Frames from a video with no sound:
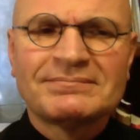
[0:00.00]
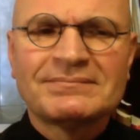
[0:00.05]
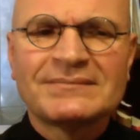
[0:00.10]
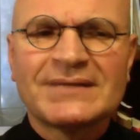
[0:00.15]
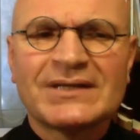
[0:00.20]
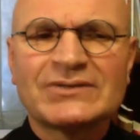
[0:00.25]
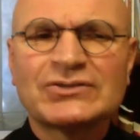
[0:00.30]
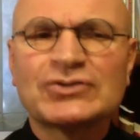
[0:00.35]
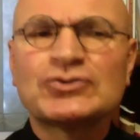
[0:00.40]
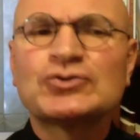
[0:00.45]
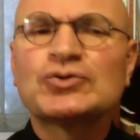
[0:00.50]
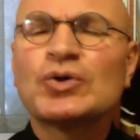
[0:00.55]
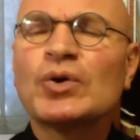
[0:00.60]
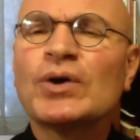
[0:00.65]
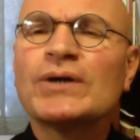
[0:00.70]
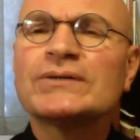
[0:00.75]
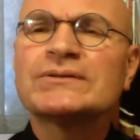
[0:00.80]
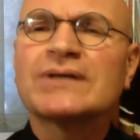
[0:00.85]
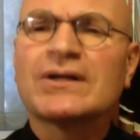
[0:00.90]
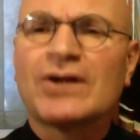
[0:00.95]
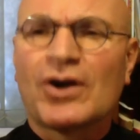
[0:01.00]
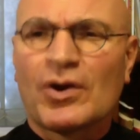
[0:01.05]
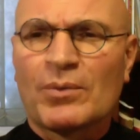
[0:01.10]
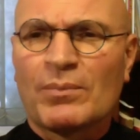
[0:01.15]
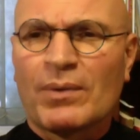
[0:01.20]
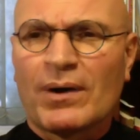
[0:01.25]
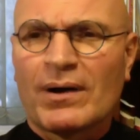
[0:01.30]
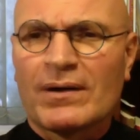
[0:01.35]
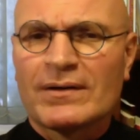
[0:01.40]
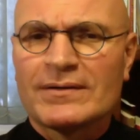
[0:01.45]
It's a choice on our
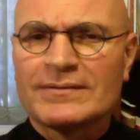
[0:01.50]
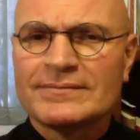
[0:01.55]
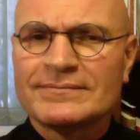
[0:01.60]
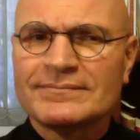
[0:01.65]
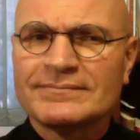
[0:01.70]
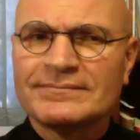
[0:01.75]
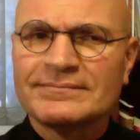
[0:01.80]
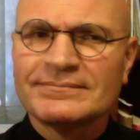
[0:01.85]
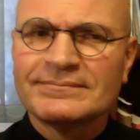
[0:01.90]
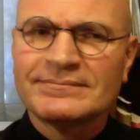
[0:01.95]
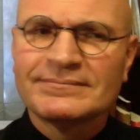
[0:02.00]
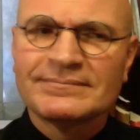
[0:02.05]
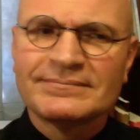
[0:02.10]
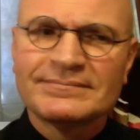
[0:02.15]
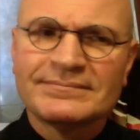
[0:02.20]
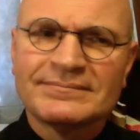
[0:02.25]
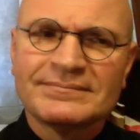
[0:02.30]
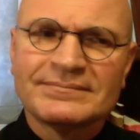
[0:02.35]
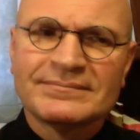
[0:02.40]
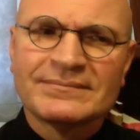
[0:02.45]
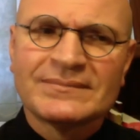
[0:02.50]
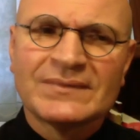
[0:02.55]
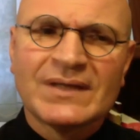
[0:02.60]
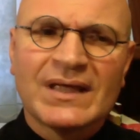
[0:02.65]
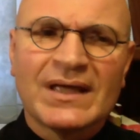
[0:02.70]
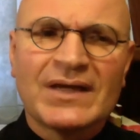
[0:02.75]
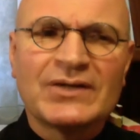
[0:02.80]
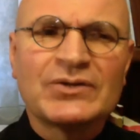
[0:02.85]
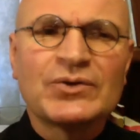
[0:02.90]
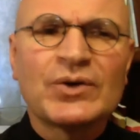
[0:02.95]
part.
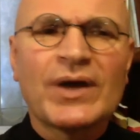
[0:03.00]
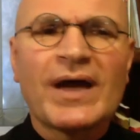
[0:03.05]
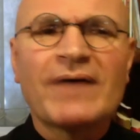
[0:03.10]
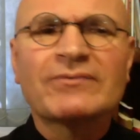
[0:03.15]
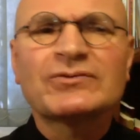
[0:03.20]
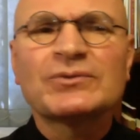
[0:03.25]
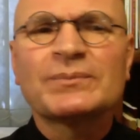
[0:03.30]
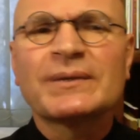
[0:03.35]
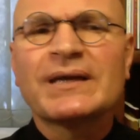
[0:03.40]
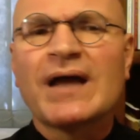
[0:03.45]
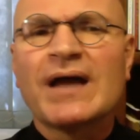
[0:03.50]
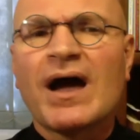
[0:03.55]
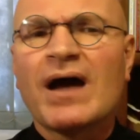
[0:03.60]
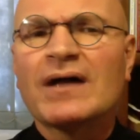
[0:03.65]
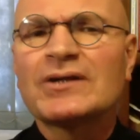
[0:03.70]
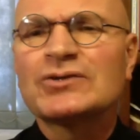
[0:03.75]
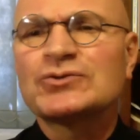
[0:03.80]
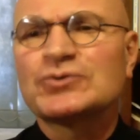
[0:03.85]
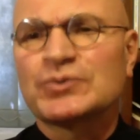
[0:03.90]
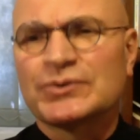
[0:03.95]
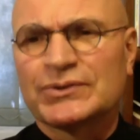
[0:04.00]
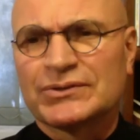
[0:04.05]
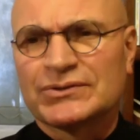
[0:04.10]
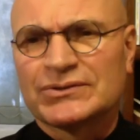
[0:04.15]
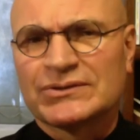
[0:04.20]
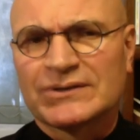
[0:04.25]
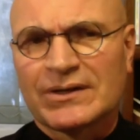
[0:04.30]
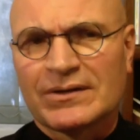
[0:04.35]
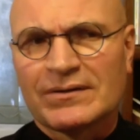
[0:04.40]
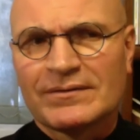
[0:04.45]
And you have to be honest with
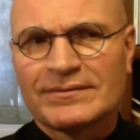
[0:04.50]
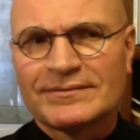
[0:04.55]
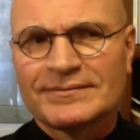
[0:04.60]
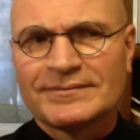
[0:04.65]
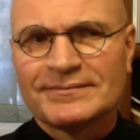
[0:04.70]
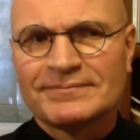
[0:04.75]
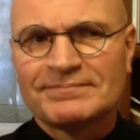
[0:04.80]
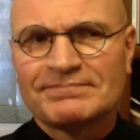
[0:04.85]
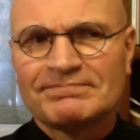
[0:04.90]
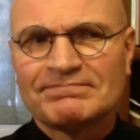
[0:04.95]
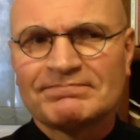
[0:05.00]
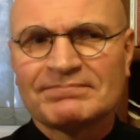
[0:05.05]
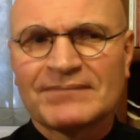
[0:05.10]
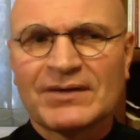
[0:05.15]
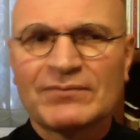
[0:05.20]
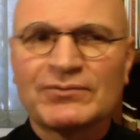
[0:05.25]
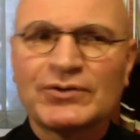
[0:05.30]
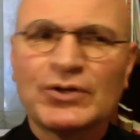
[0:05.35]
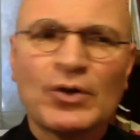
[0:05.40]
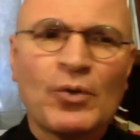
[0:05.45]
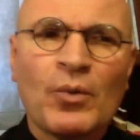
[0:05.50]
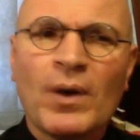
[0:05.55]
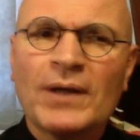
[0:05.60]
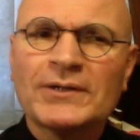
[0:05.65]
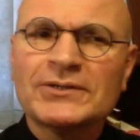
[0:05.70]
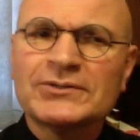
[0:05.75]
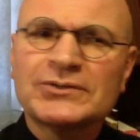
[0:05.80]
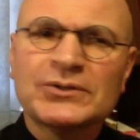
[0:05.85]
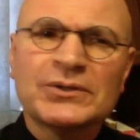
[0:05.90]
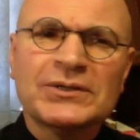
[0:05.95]
yourself. If you don't want
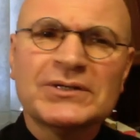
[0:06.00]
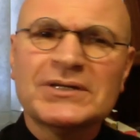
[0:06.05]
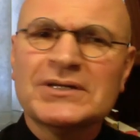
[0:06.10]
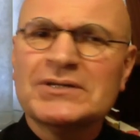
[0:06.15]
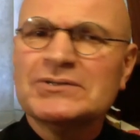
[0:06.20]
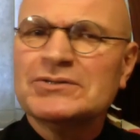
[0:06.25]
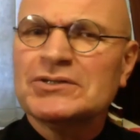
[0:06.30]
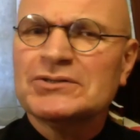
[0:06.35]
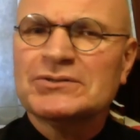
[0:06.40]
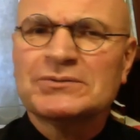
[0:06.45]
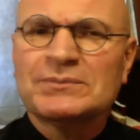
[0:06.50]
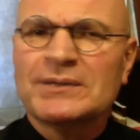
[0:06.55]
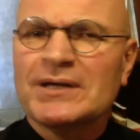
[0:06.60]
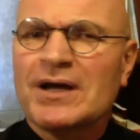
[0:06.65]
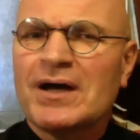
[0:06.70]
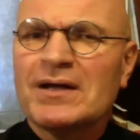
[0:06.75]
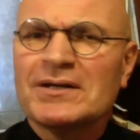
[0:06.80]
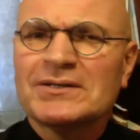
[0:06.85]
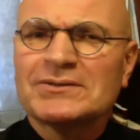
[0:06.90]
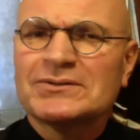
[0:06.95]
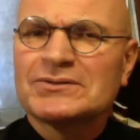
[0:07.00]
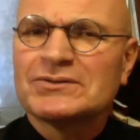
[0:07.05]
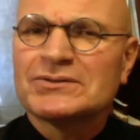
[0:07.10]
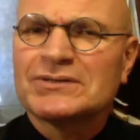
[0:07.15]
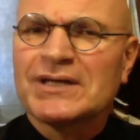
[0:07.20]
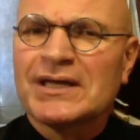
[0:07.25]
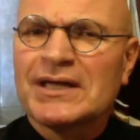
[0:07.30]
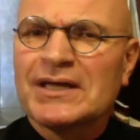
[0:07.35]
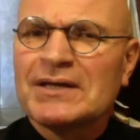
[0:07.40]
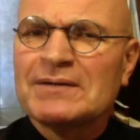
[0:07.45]
to do it, then just be honest and
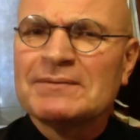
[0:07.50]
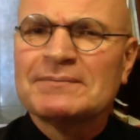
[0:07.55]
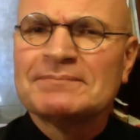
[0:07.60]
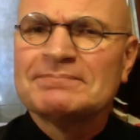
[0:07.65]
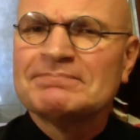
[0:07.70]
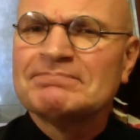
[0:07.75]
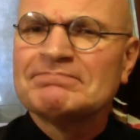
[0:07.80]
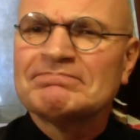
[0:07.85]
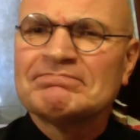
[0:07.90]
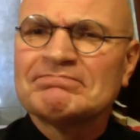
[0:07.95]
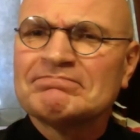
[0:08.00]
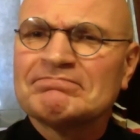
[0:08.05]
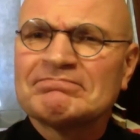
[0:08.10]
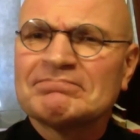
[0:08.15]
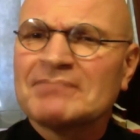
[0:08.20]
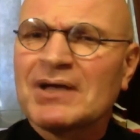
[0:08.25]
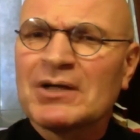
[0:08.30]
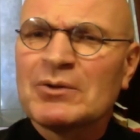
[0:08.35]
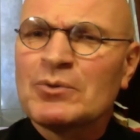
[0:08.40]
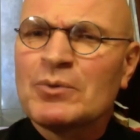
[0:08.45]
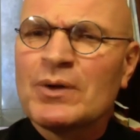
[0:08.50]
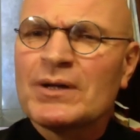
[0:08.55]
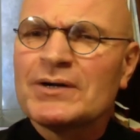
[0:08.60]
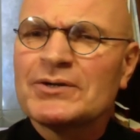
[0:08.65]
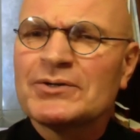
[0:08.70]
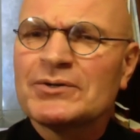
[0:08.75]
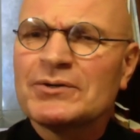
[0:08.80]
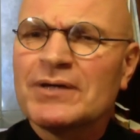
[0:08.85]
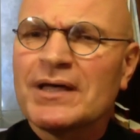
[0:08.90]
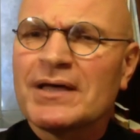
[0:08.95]
say, I don't want
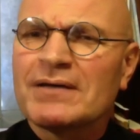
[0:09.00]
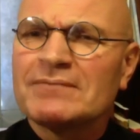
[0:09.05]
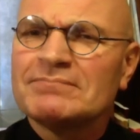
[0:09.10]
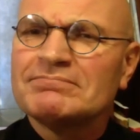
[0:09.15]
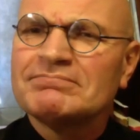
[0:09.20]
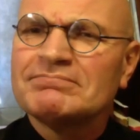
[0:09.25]
to do that.